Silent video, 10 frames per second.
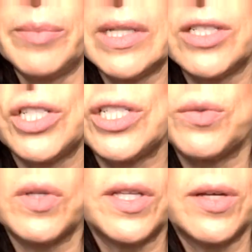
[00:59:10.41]
but she's
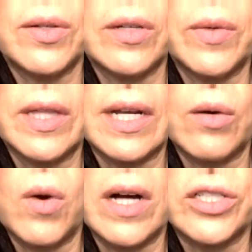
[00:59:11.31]
really the only one that I
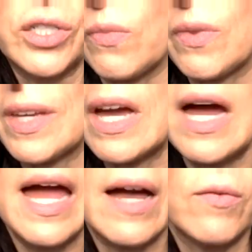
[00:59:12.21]
watch. I
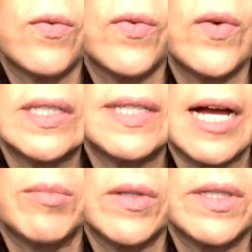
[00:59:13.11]
have
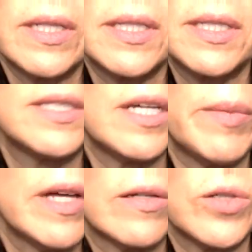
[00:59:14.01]
dabbled in some
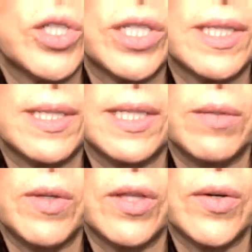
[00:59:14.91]
others just to see
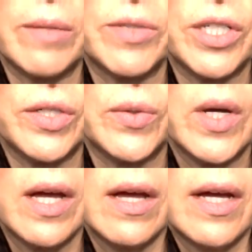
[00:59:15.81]
what they're up to,
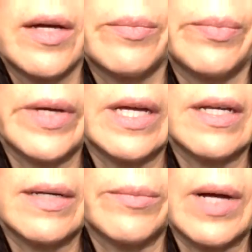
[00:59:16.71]
but
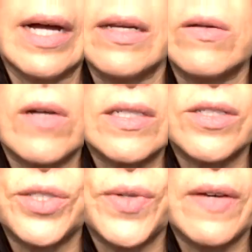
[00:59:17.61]
um, I know that I
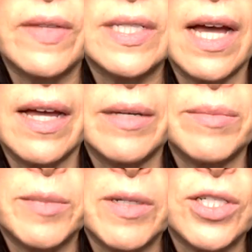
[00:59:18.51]
just don't have the time,
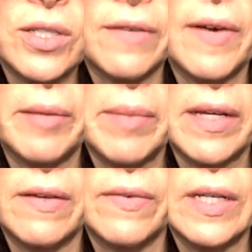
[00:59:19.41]
especially if I'm
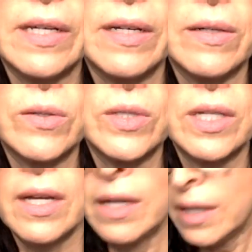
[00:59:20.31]
making videos.
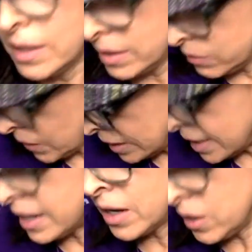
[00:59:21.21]
And then right
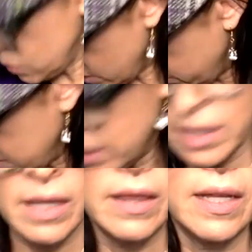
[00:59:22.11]
now I'm
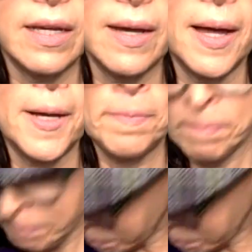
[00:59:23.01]
making the um,